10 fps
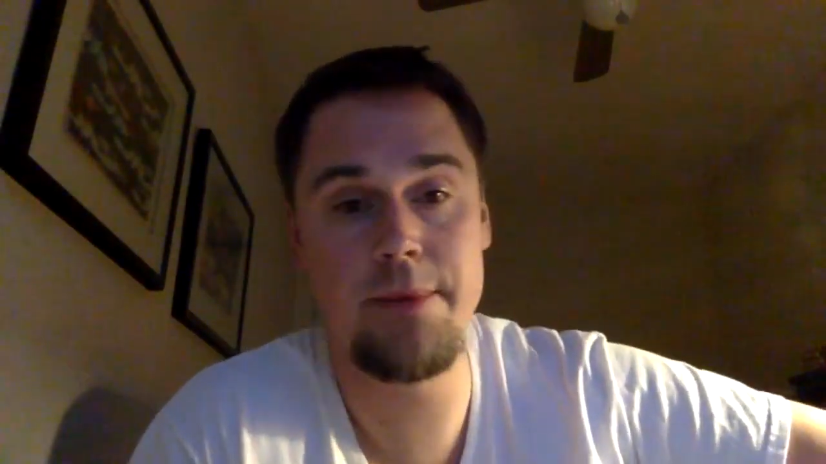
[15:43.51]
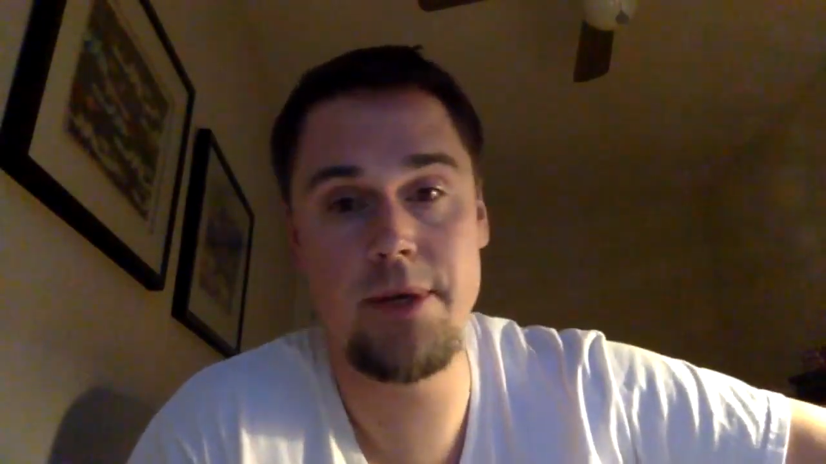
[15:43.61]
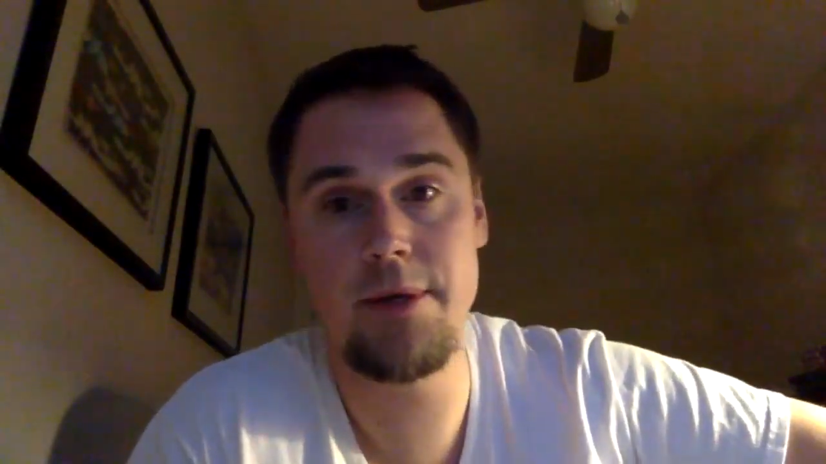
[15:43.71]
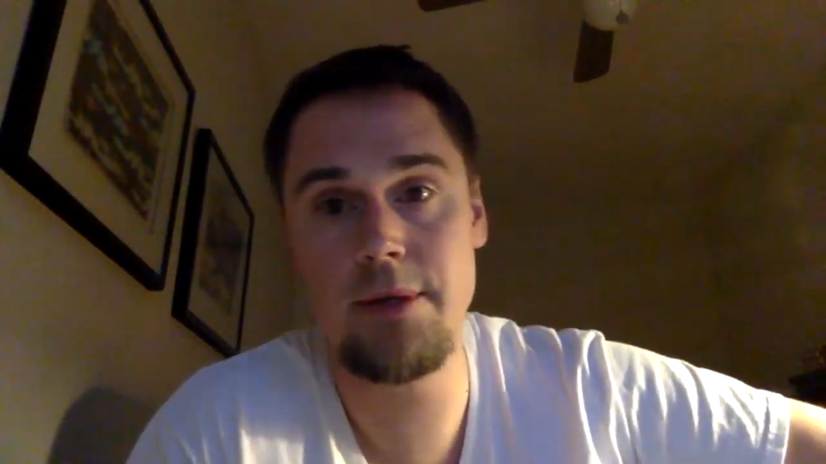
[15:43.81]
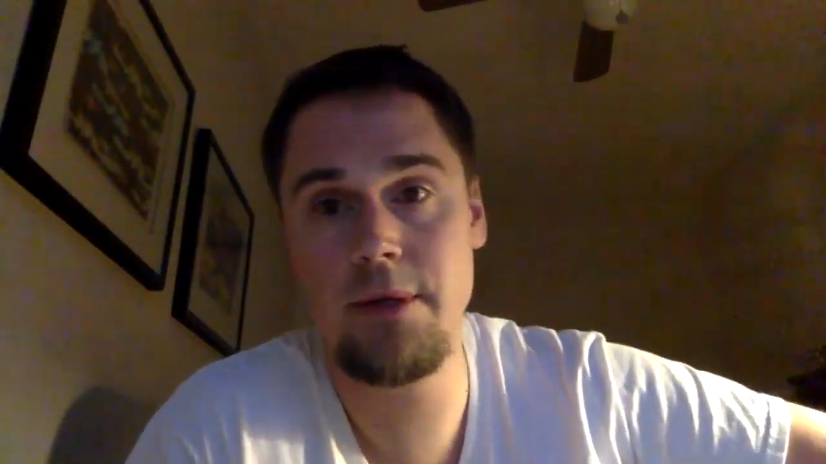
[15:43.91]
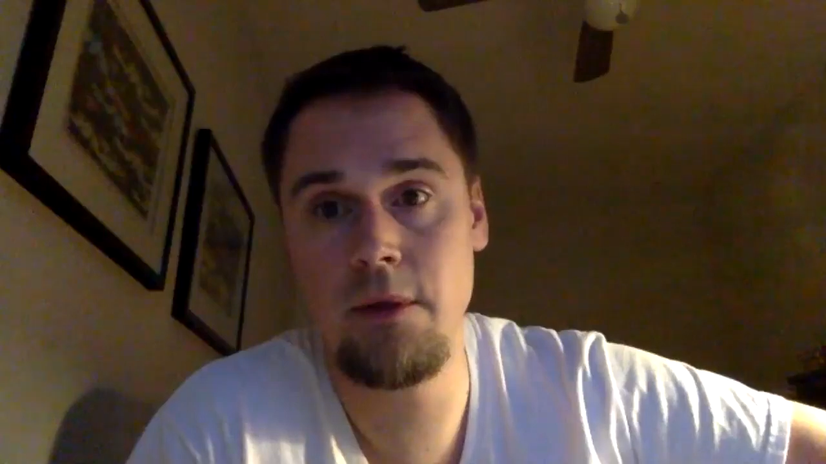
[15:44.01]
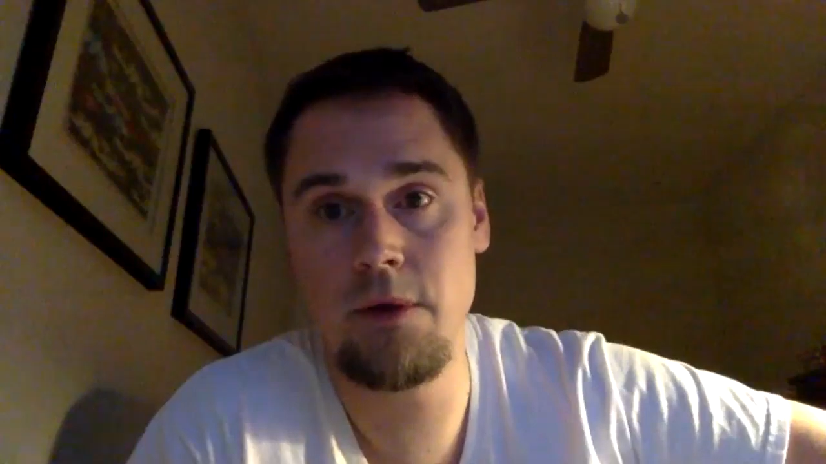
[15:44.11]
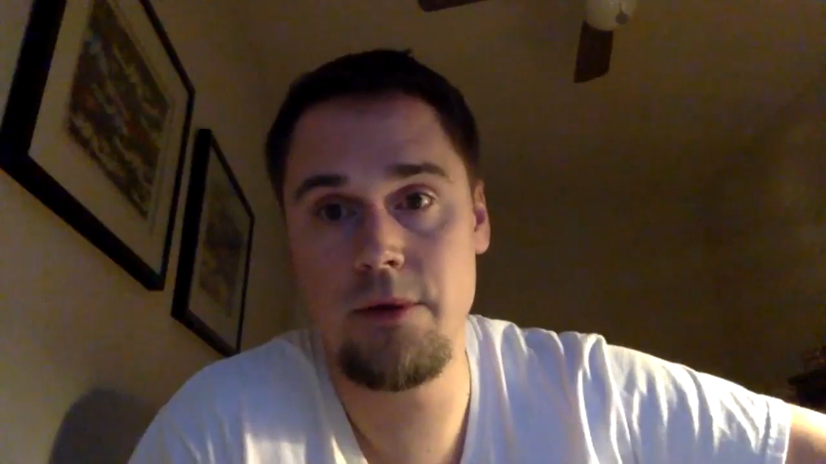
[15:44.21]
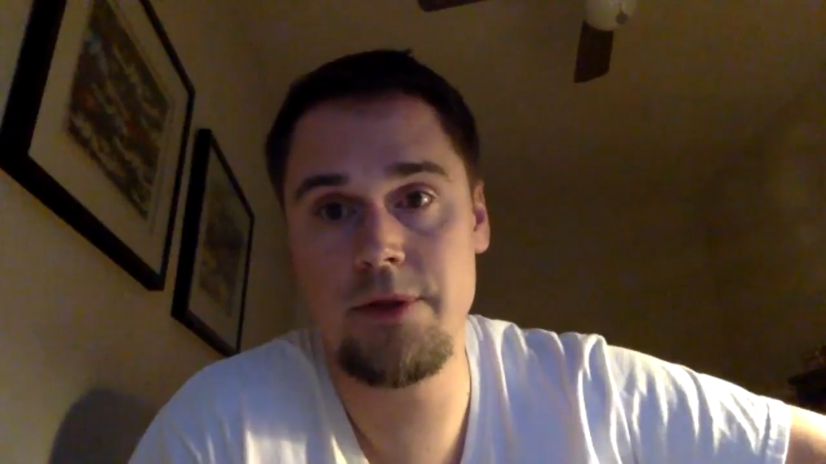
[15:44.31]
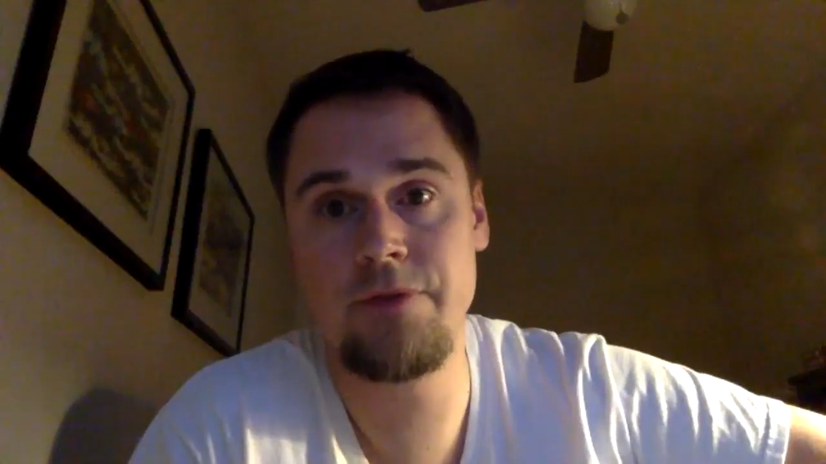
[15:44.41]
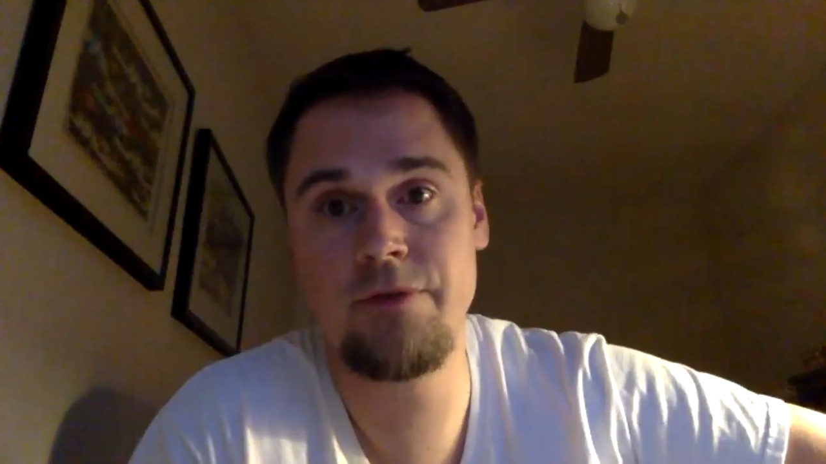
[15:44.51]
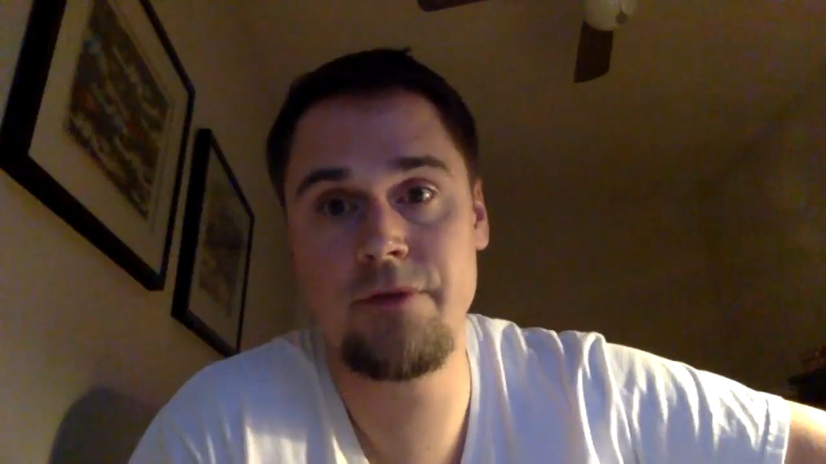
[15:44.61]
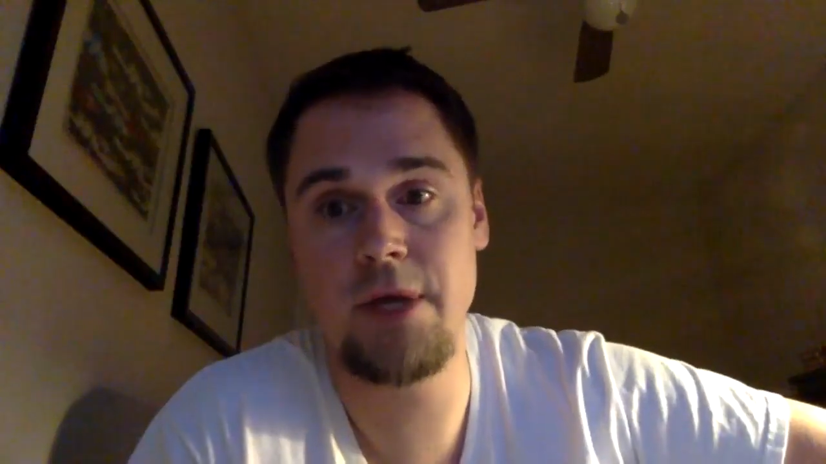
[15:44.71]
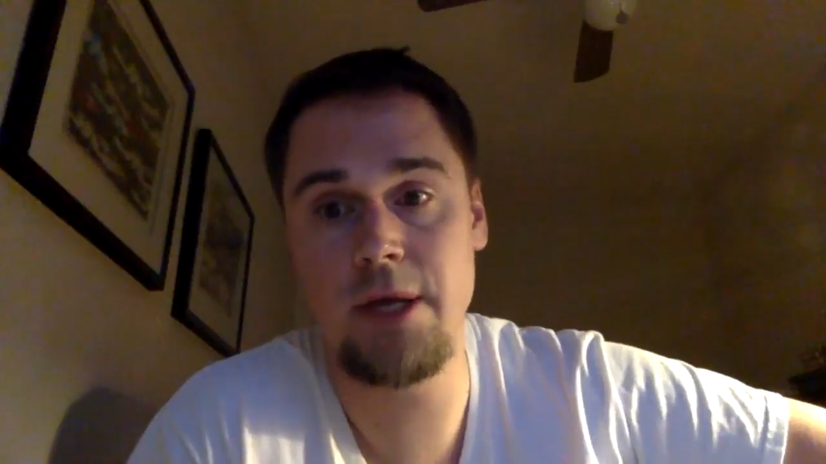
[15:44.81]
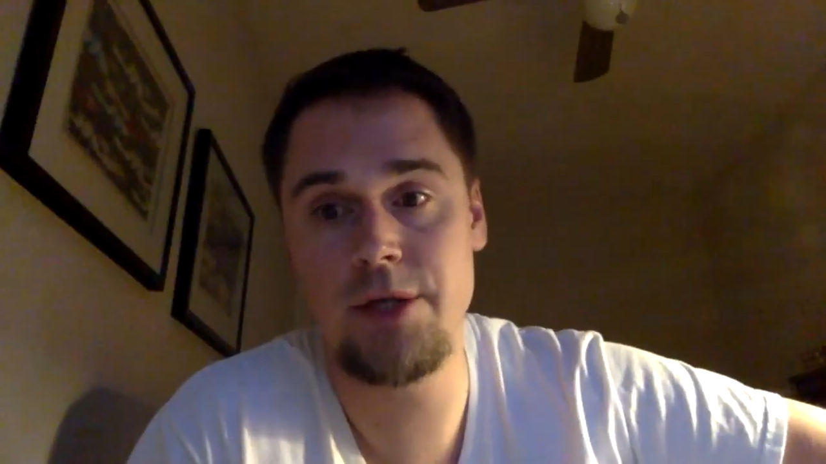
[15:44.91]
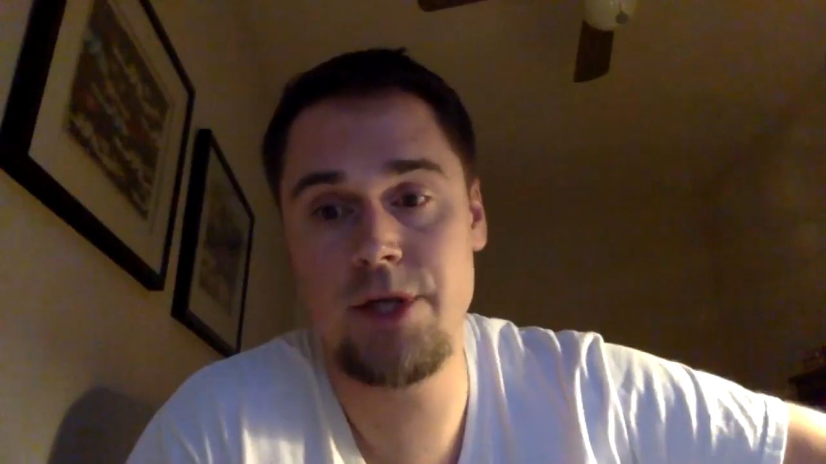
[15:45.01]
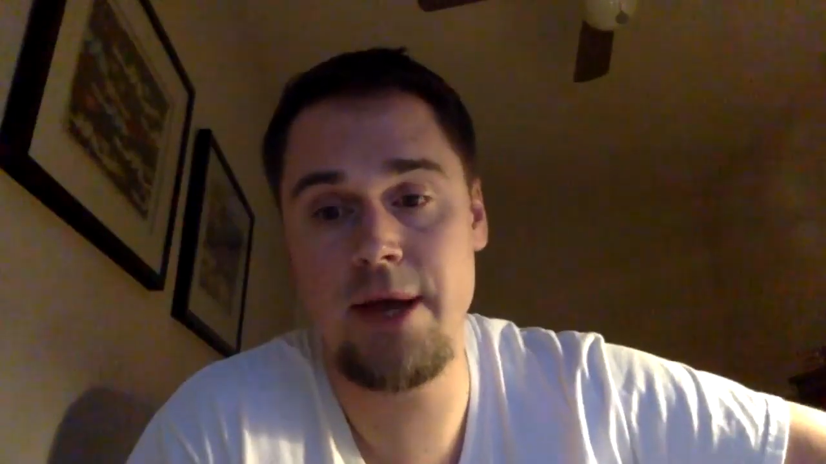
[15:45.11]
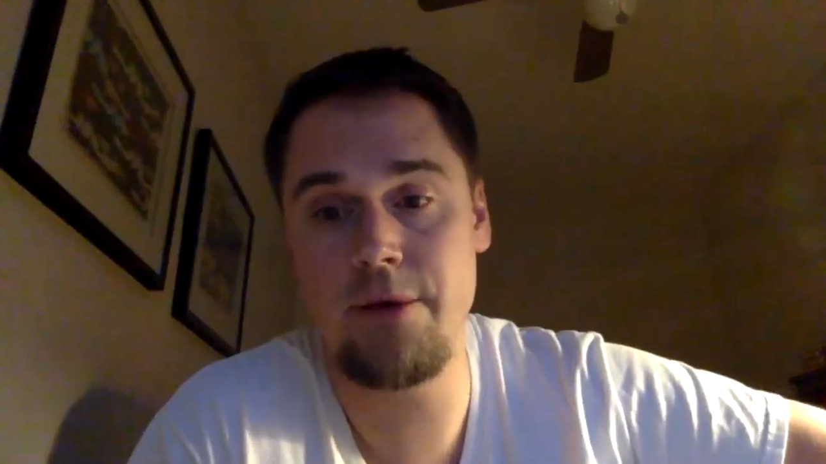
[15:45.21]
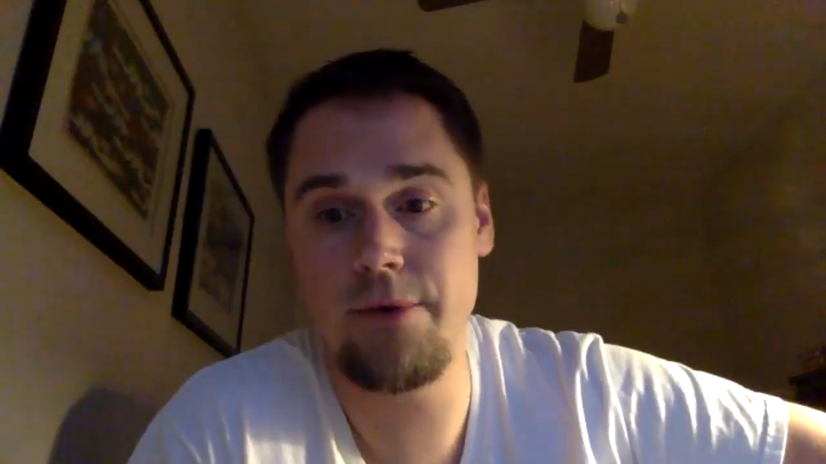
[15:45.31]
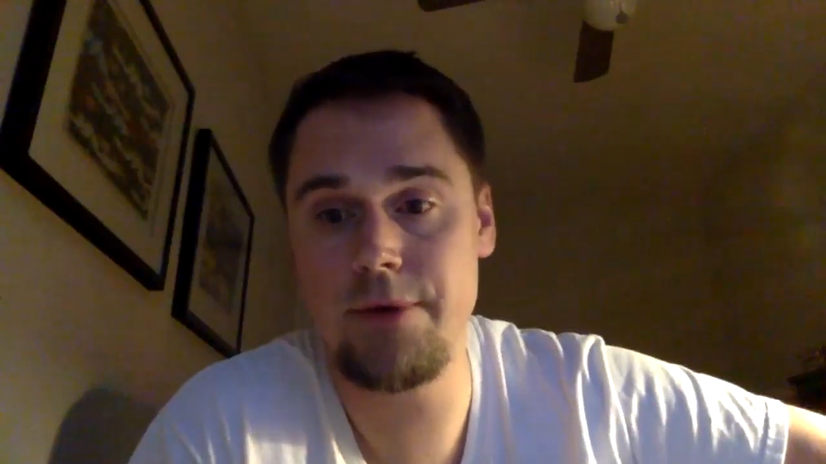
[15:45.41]
I mean, this
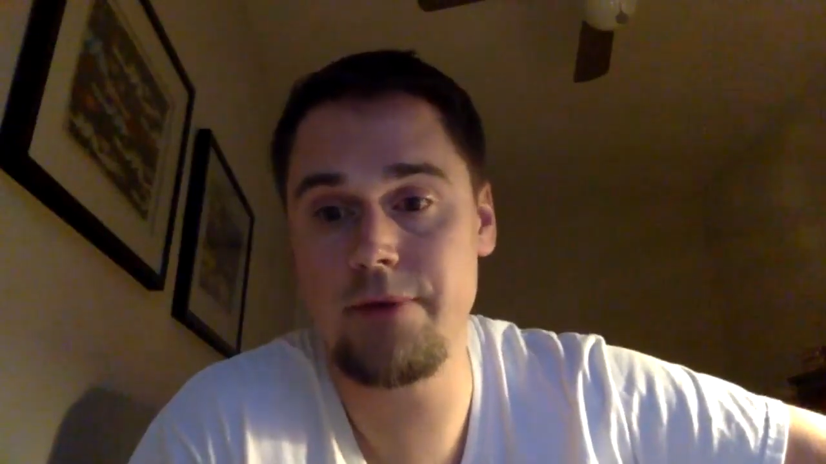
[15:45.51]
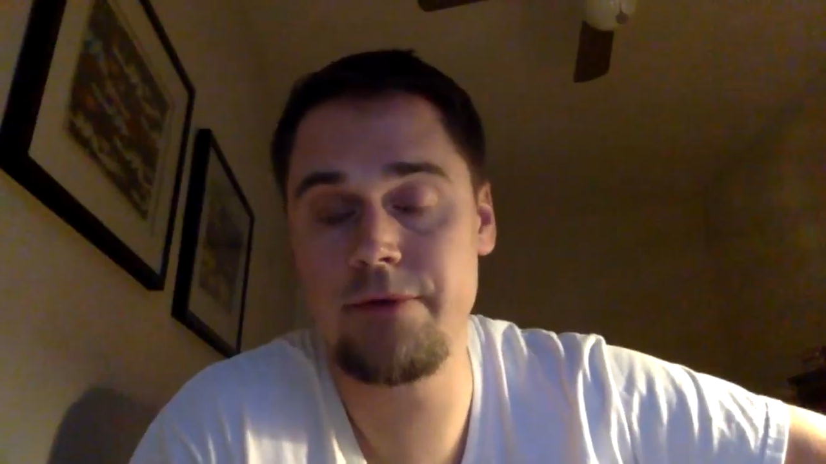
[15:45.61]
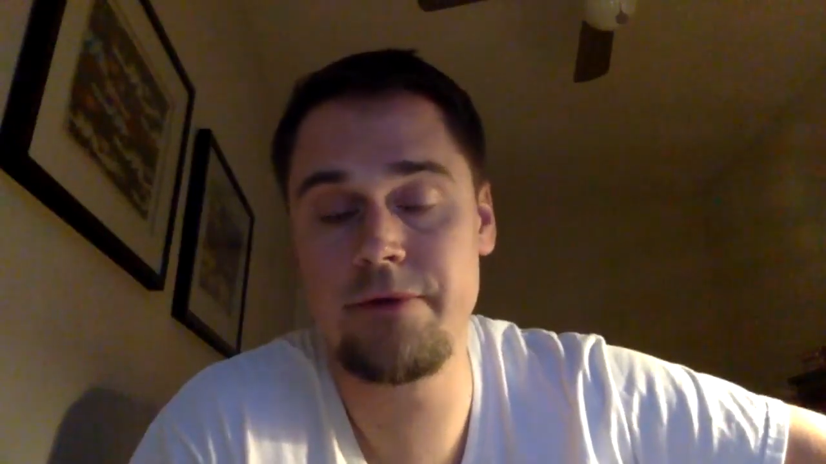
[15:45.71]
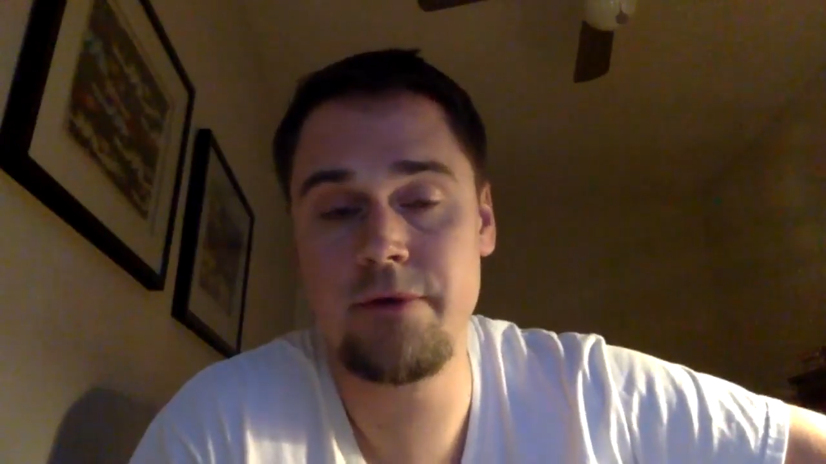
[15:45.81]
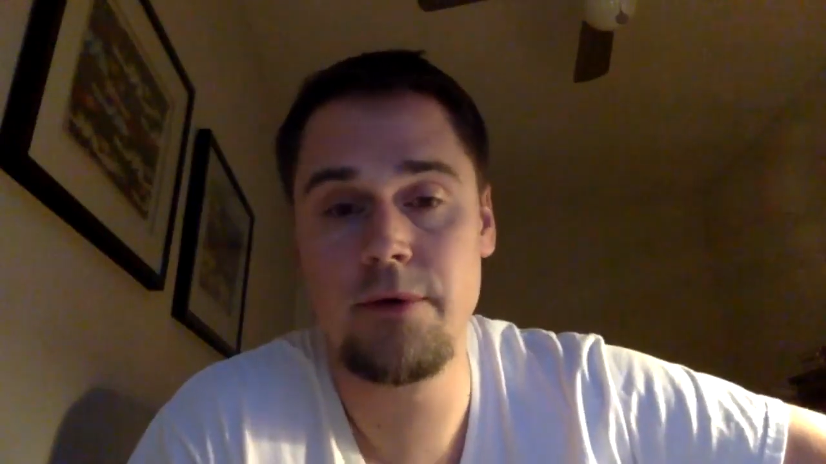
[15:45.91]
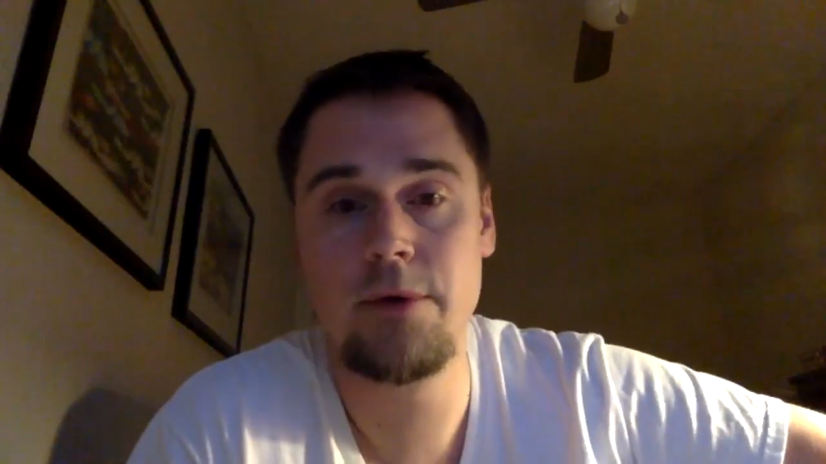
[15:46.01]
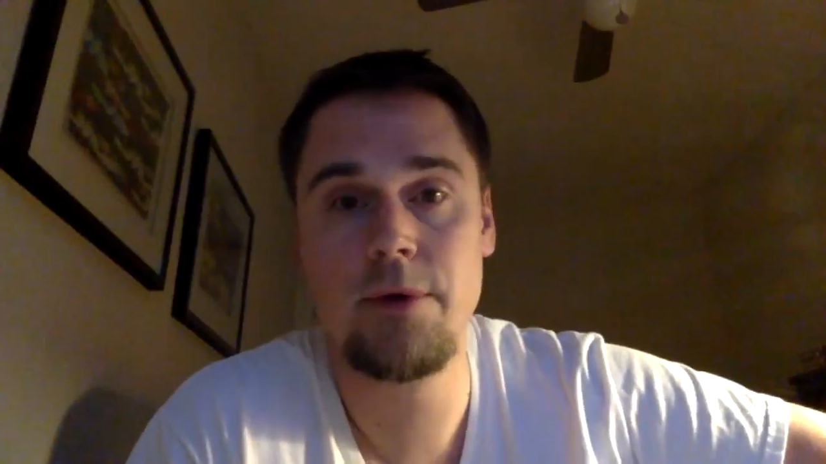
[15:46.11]
channel is